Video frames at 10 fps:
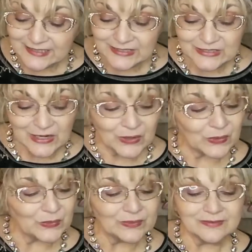So
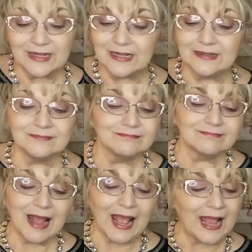um,
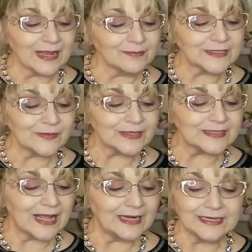I am so
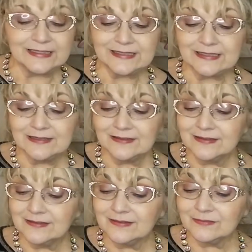excited
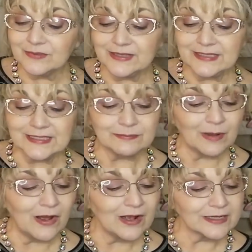with this
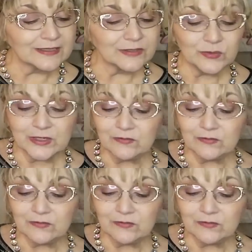box.